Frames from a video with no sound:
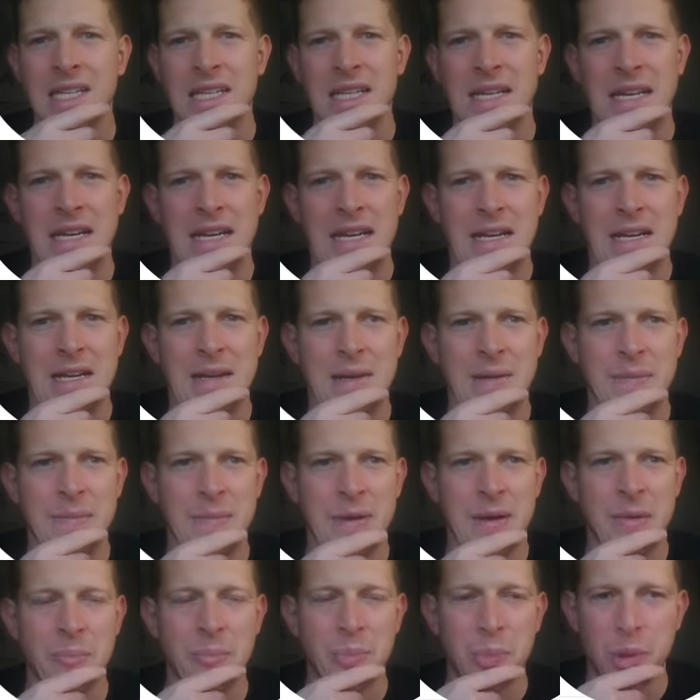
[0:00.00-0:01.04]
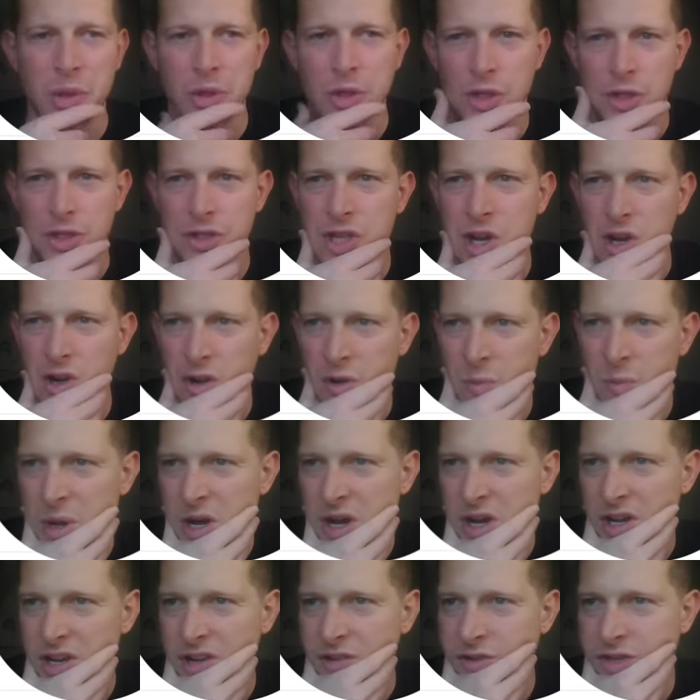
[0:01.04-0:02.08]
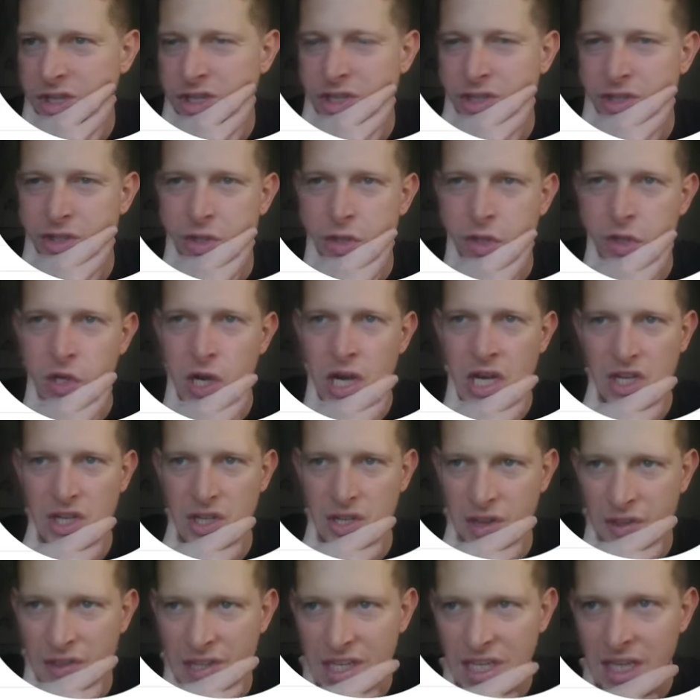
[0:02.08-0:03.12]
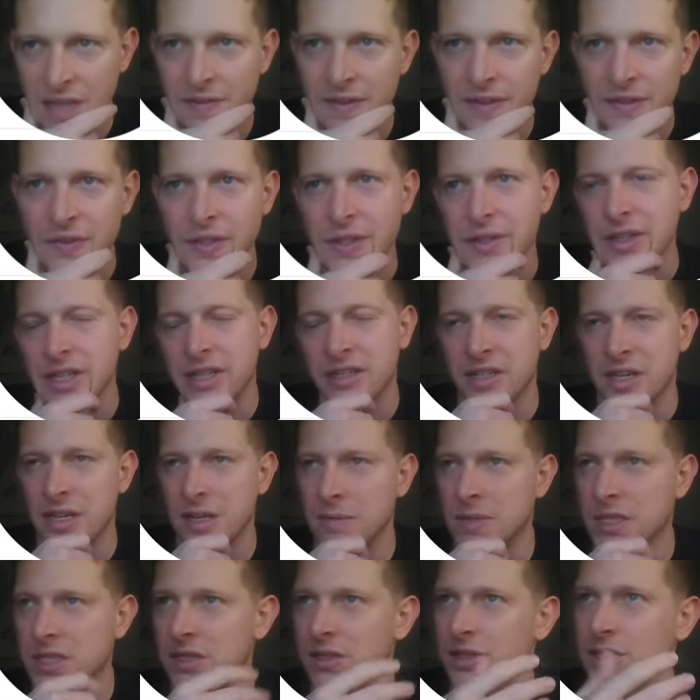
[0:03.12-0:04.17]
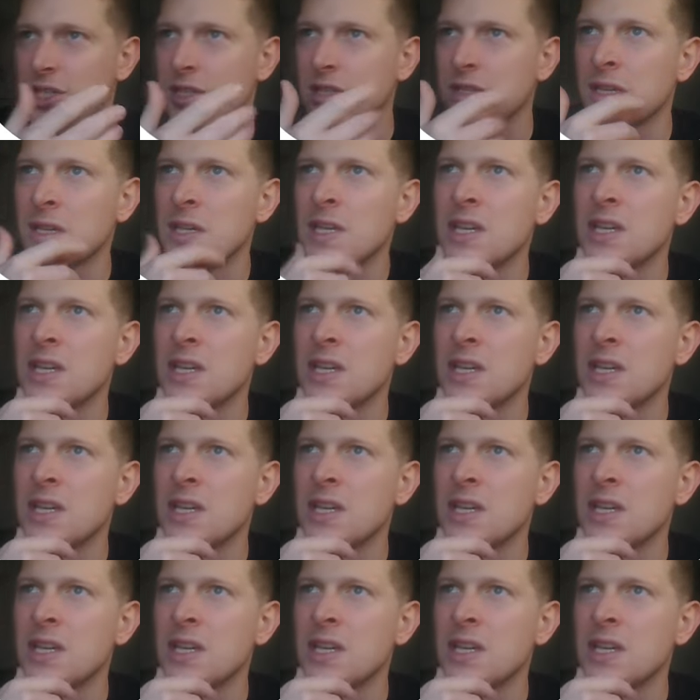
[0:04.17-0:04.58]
and poor stock market returns or crashes on the eve of your retirement, such as